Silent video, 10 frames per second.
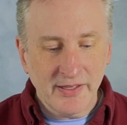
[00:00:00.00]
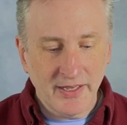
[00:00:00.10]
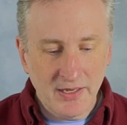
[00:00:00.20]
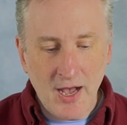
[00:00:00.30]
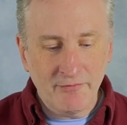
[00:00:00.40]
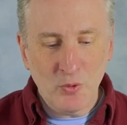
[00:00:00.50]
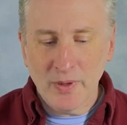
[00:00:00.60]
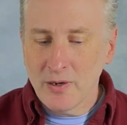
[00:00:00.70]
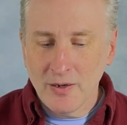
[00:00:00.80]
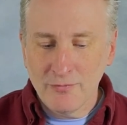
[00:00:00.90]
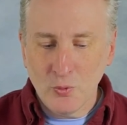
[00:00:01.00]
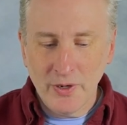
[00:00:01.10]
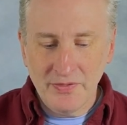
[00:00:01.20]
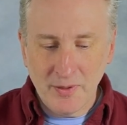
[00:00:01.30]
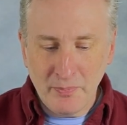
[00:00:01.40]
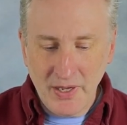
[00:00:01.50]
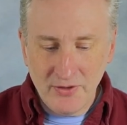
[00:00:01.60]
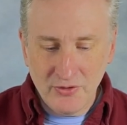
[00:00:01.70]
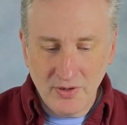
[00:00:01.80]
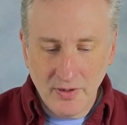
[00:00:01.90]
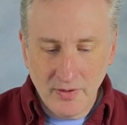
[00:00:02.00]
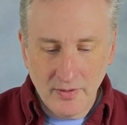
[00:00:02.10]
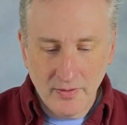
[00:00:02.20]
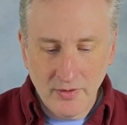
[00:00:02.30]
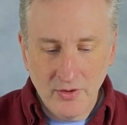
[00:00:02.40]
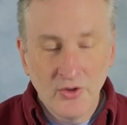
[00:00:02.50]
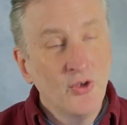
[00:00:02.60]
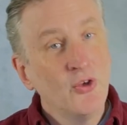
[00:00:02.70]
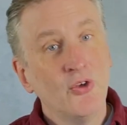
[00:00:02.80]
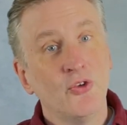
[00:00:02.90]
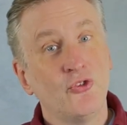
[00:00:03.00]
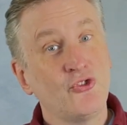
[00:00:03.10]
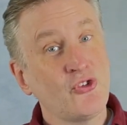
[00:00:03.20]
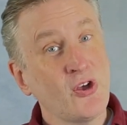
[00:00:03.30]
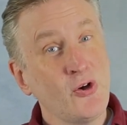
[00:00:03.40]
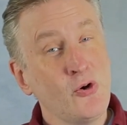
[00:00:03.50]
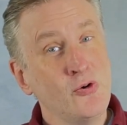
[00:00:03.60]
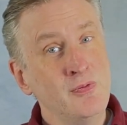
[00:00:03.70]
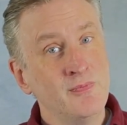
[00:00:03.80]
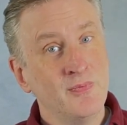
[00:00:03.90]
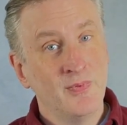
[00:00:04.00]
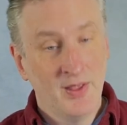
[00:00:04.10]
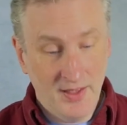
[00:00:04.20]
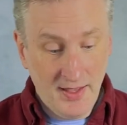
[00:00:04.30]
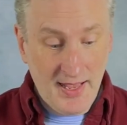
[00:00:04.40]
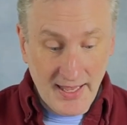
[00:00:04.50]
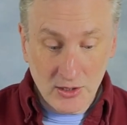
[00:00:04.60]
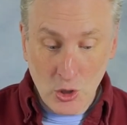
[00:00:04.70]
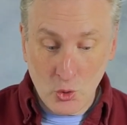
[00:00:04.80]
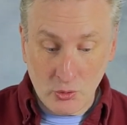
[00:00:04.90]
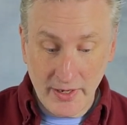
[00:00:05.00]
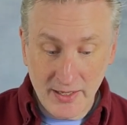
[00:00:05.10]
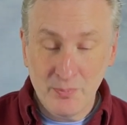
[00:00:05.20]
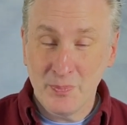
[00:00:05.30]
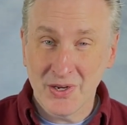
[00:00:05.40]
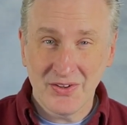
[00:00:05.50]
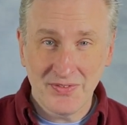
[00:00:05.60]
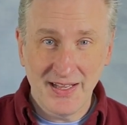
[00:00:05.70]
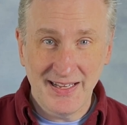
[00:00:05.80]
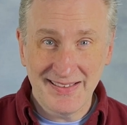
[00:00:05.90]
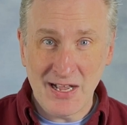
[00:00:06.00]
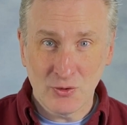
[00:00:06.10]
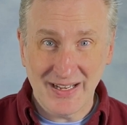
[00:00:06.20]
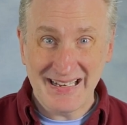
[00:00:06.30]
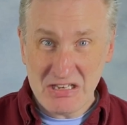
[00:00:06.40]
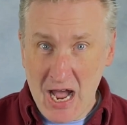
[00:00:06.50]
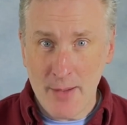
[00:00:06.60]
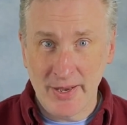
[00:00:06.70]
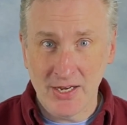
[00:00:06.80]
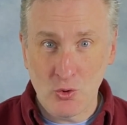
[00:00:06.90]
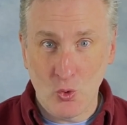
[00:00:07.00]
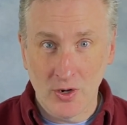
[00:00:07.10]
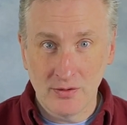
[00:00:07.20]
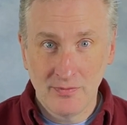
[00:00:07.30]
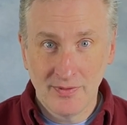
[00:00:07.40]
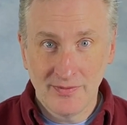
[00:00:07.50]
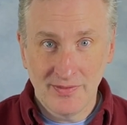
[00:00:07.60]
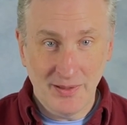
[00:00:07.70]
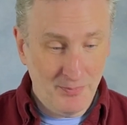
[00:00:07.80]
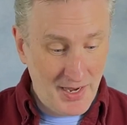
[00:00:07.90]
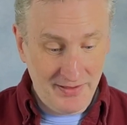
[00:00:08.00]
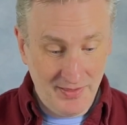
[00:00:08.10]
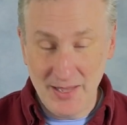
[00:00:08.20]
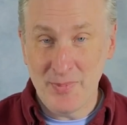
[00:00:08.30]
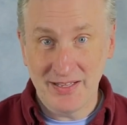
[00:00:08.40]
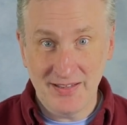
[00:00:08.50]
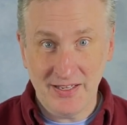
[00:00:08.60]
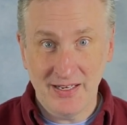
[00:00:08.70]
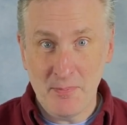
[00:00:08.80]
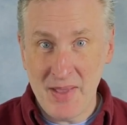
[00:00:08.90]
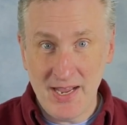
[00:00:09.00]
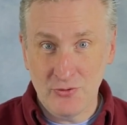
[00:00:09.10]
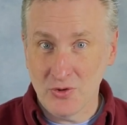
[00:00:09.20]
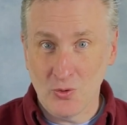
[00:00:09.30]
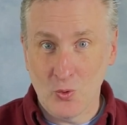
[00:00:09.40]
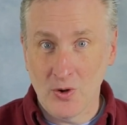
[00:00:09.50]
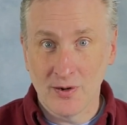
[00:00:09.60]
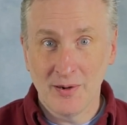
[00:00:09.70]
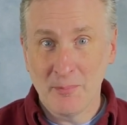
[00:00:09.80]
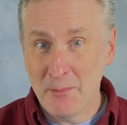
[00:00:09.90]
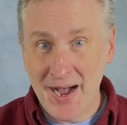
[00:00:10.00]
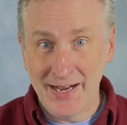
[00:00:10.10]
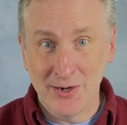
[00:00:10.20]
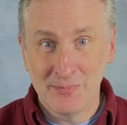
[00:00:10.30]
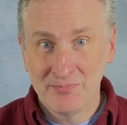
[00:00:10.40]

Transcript: enough, you want to avoid the pitch So in Locrian, because then it sounds like a dominant chord that might take you to major or minor.